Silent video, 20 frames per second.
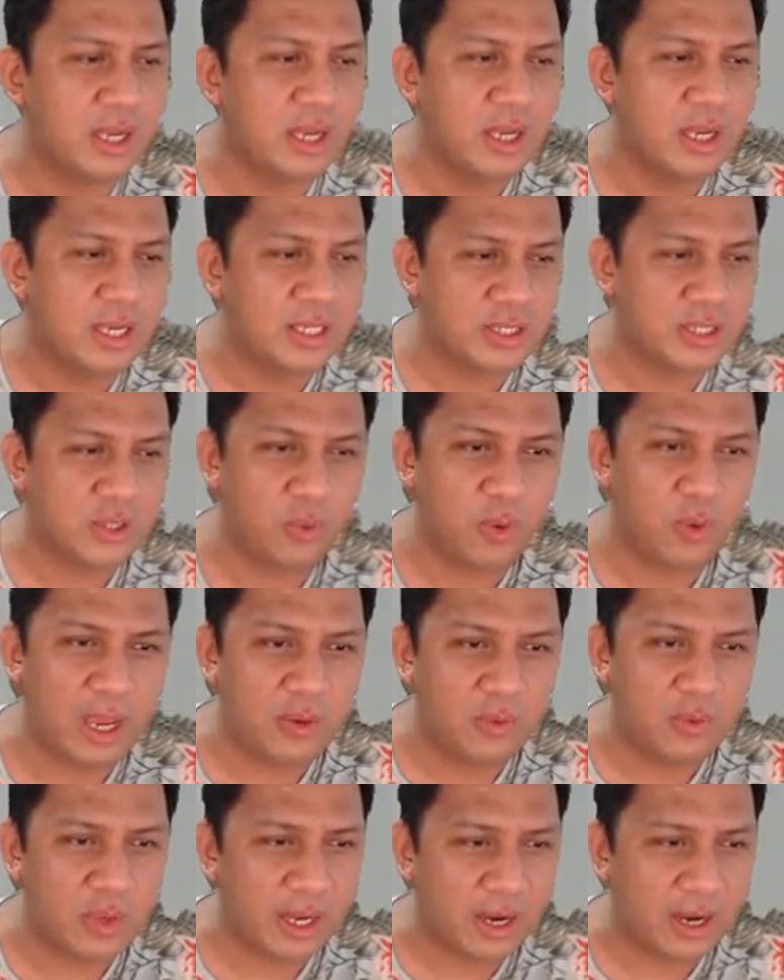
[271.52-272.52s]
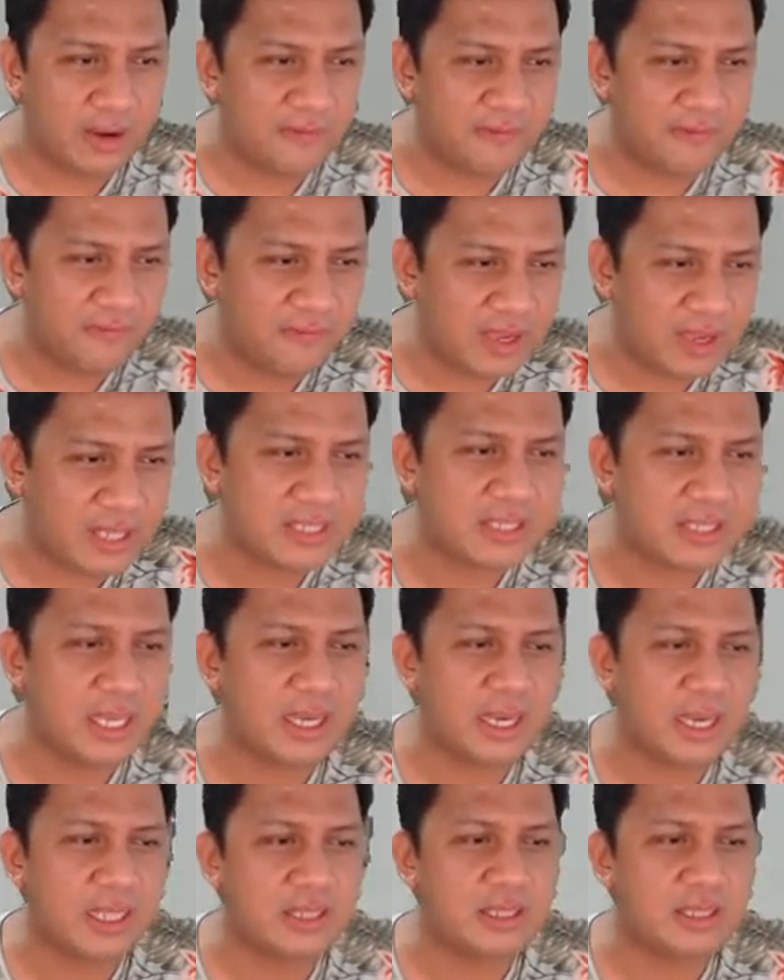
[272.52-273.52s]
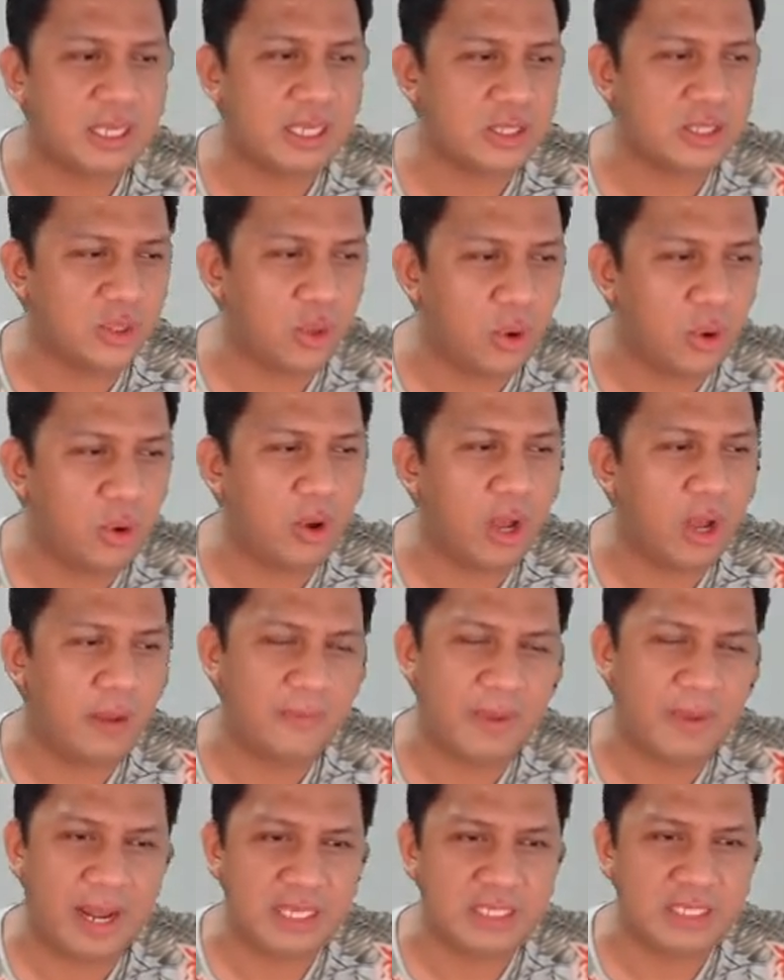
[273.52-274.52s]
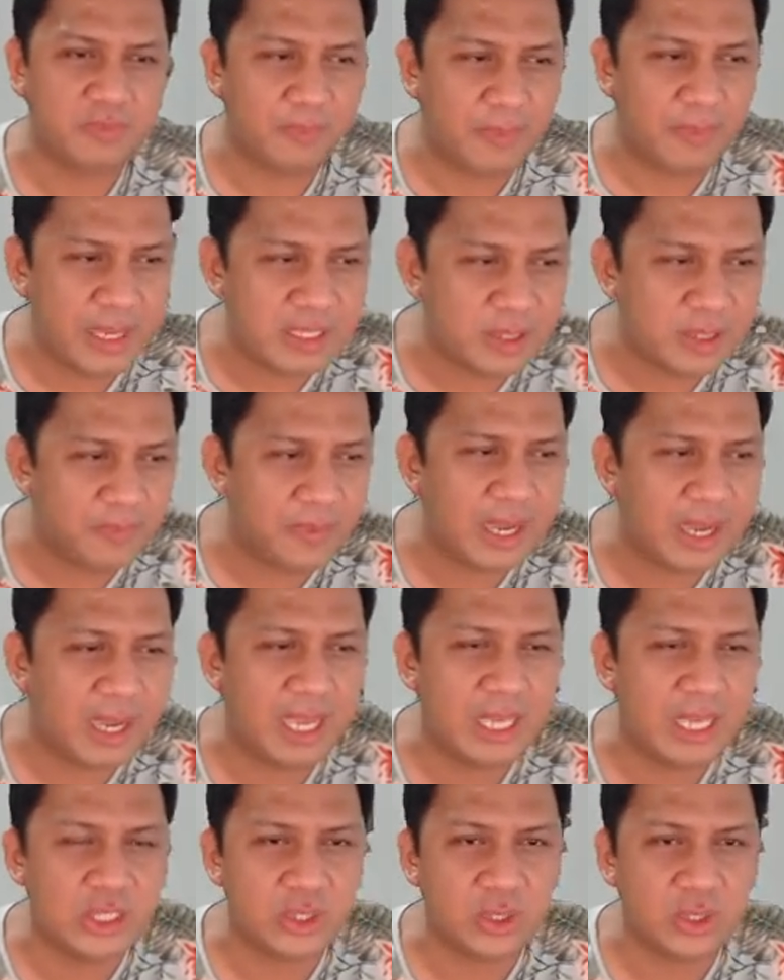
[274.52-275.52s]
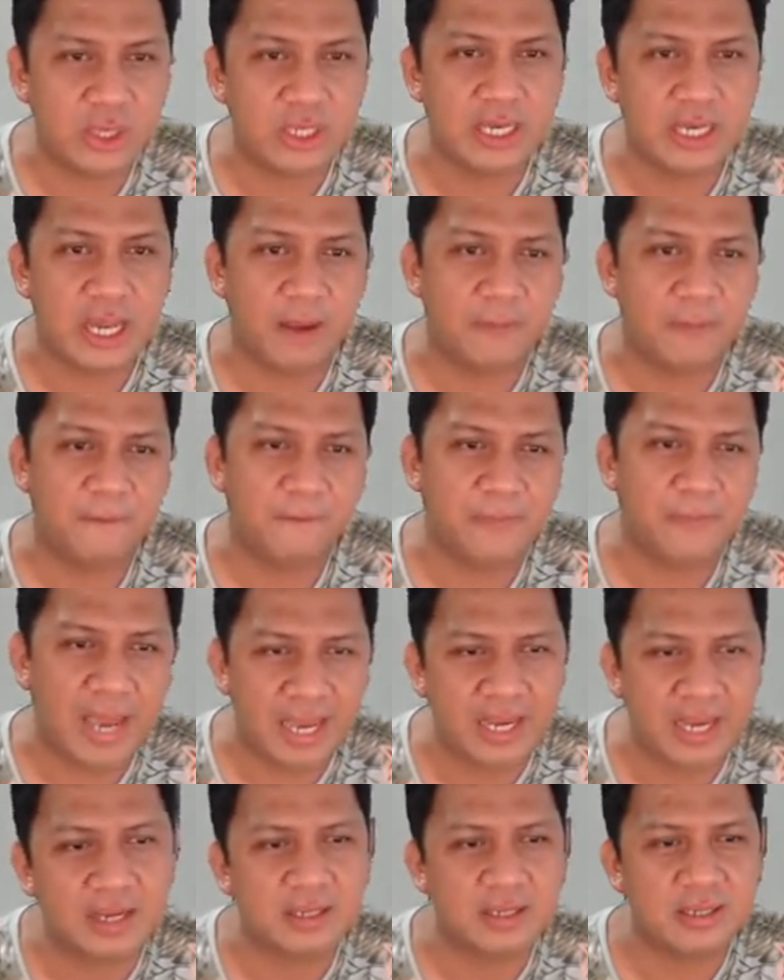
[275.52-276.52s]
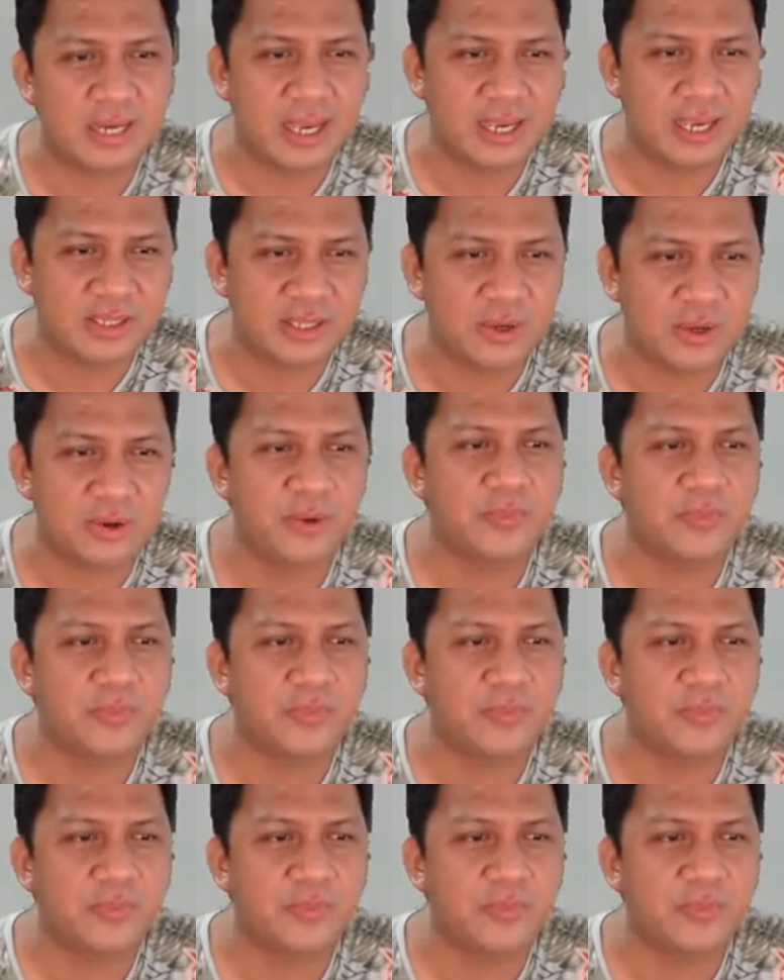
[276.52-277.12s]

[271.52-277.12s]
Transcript: So while we are fixing it, ito ang mga specification ng mic na ito.